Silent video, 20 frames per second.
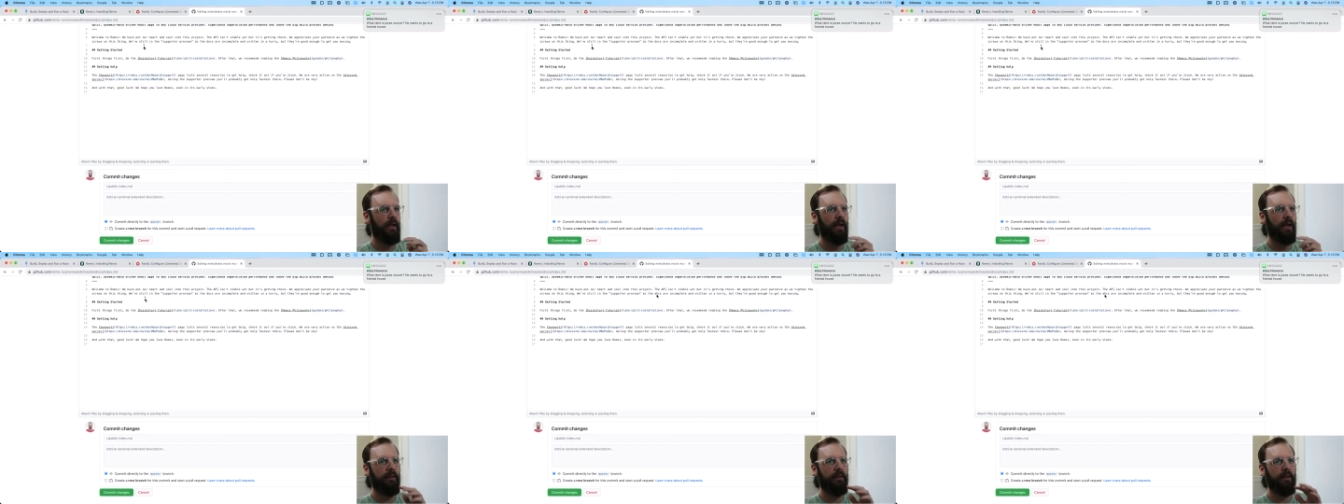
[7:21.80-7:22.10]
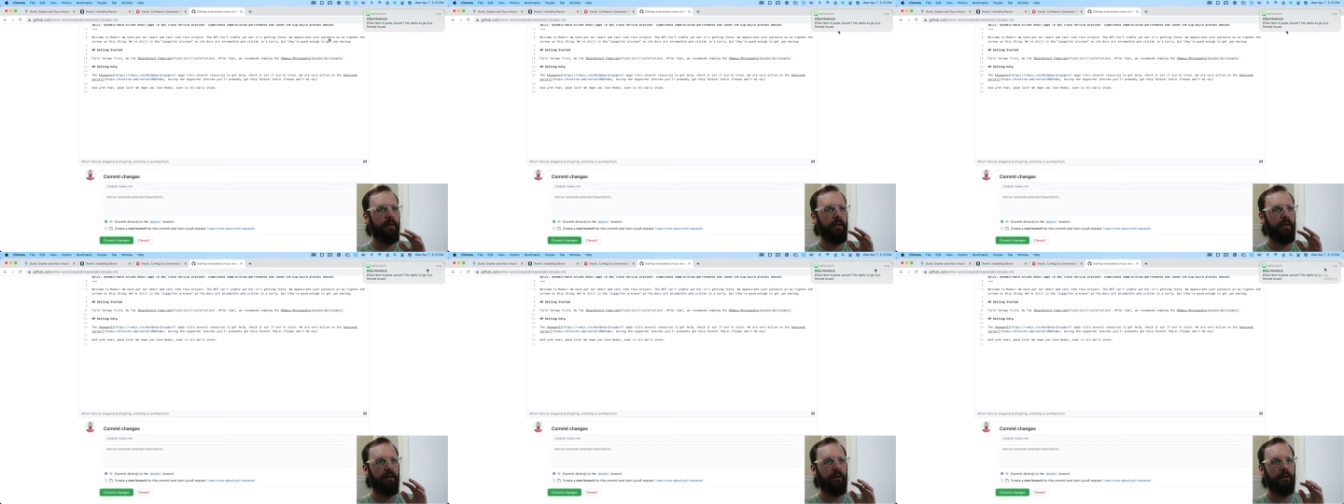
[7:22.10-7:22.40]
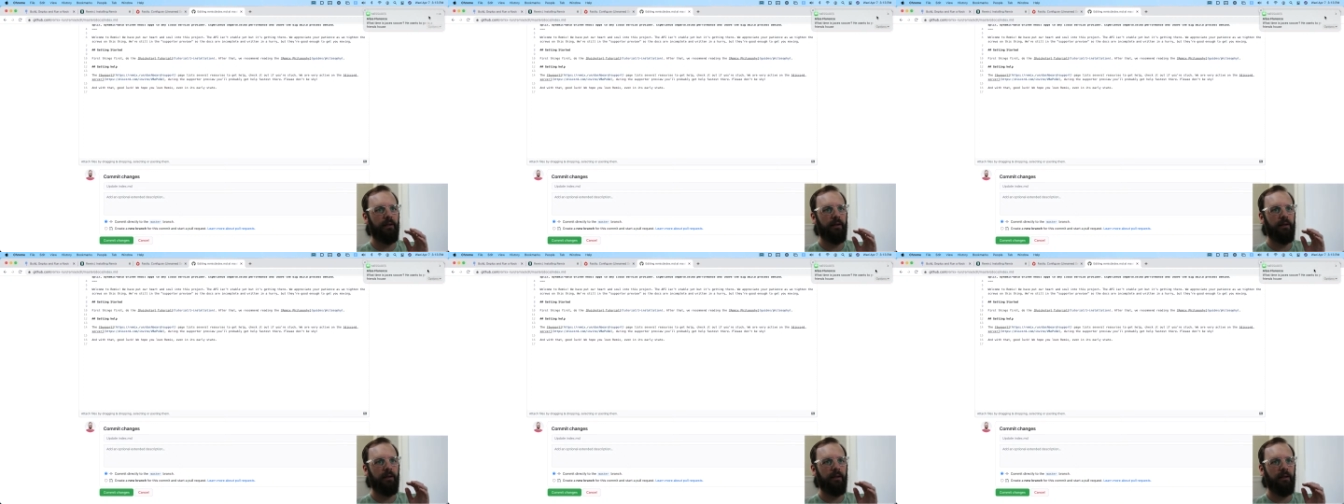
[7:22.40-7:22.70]
And
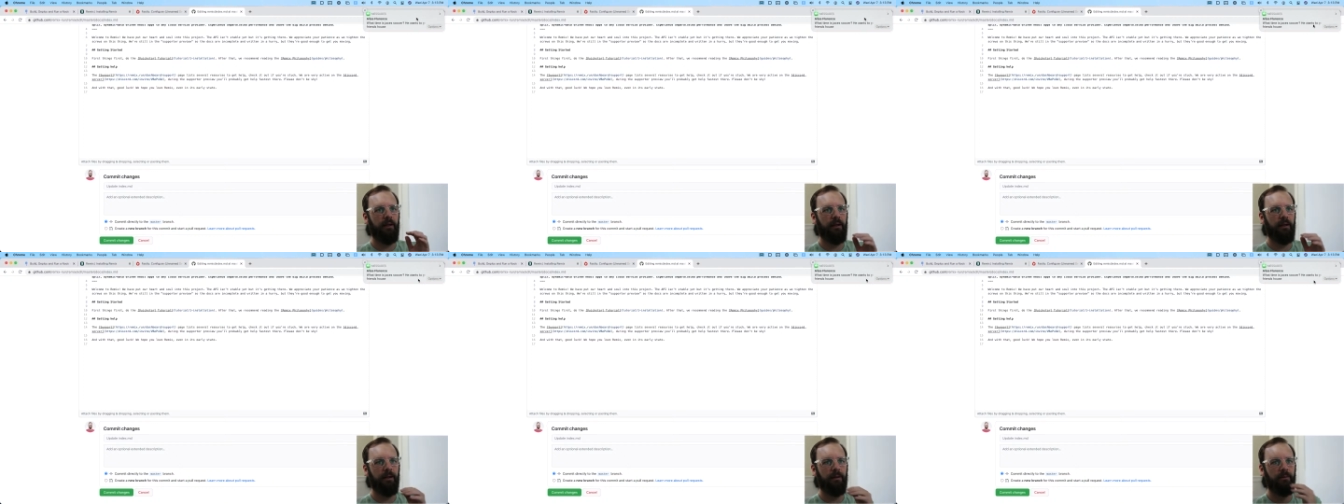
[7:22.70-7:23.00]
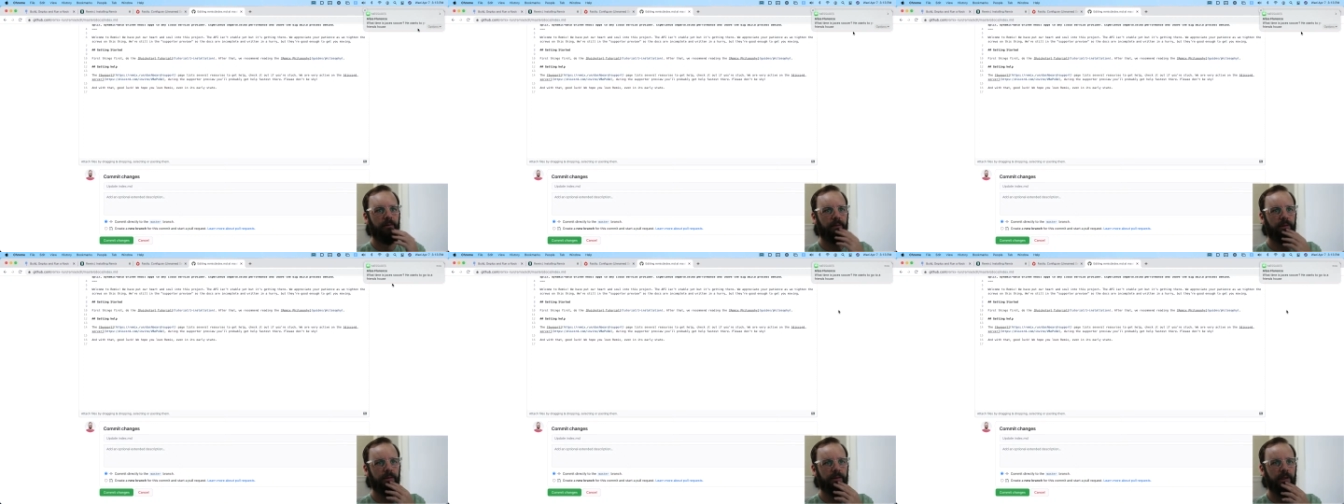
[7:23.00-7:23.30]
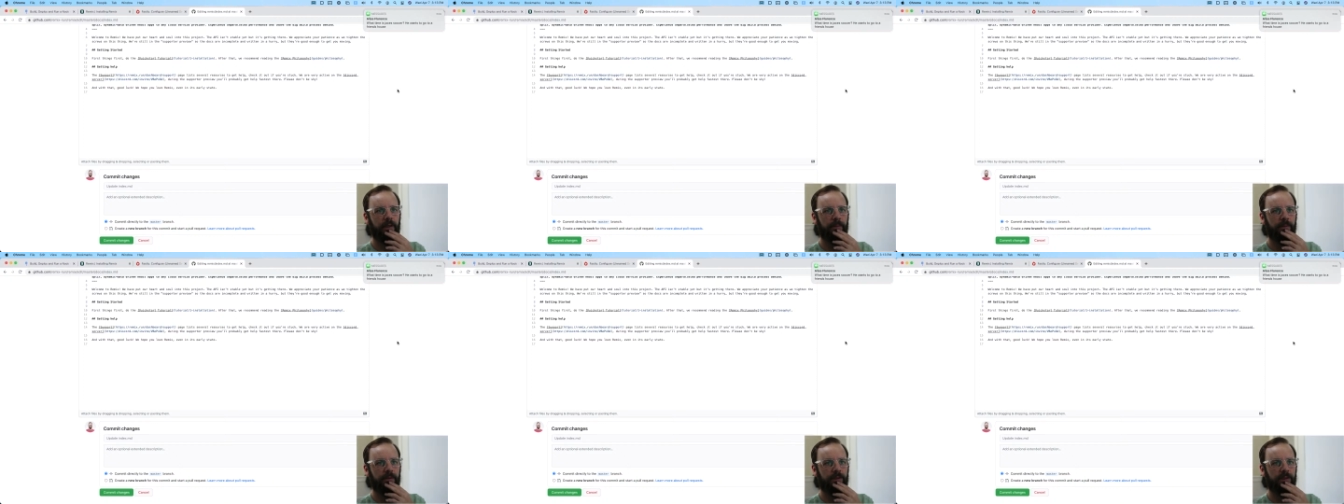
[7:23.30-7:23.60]
then, what
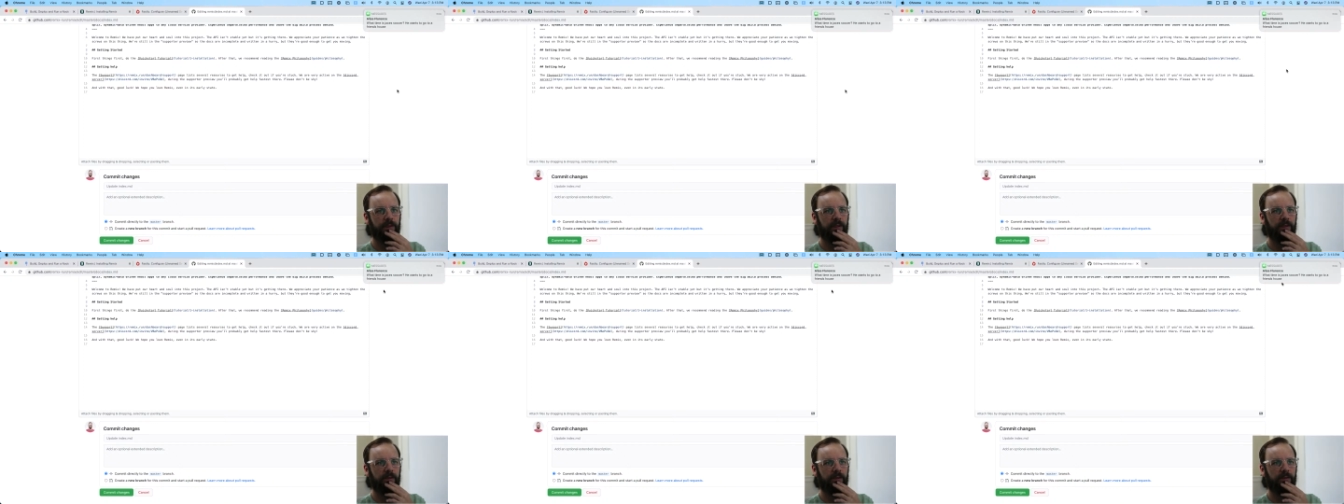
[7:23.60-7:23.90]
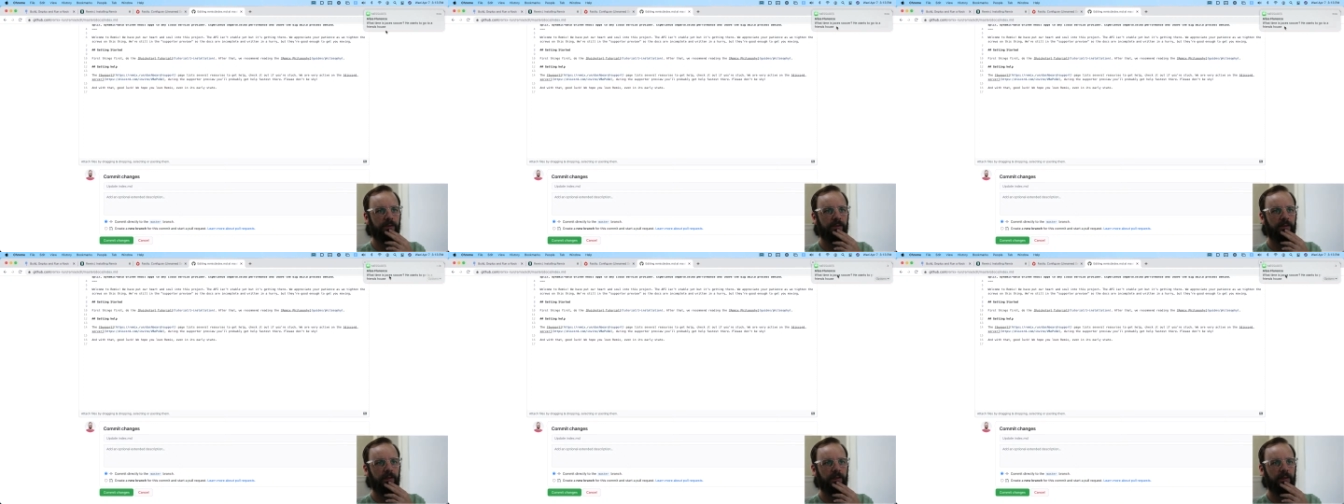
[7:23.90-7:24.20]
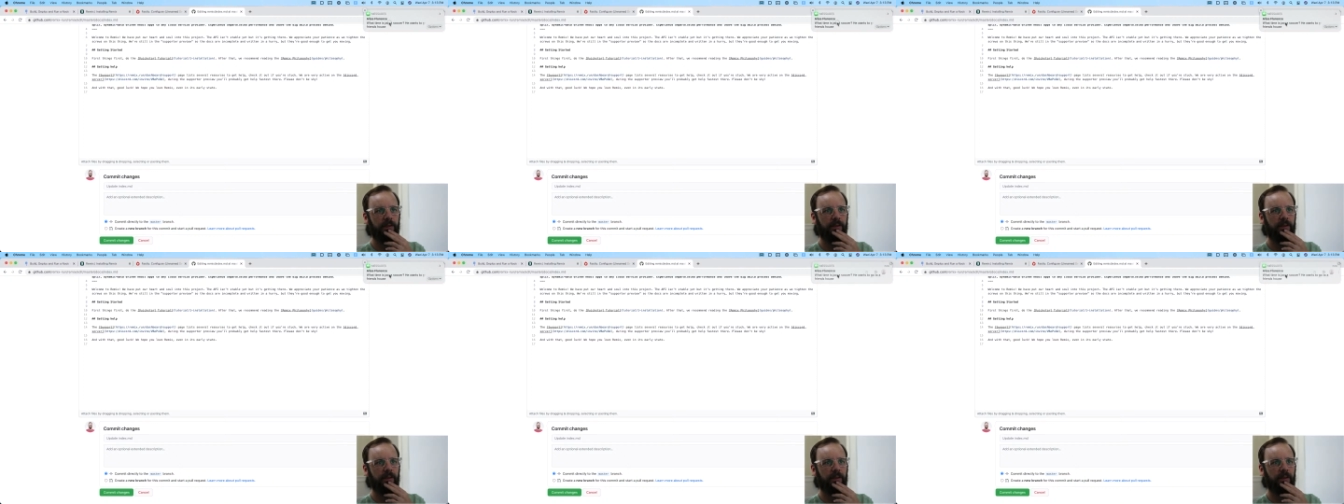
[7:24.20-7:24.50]
time is Jace's
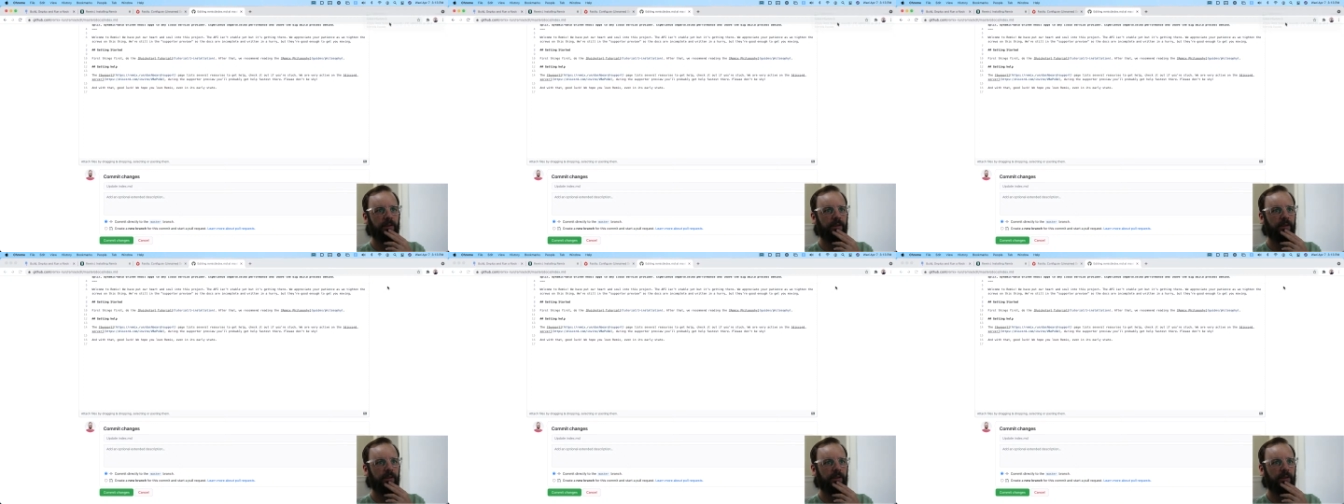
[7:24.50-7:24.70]
soccer?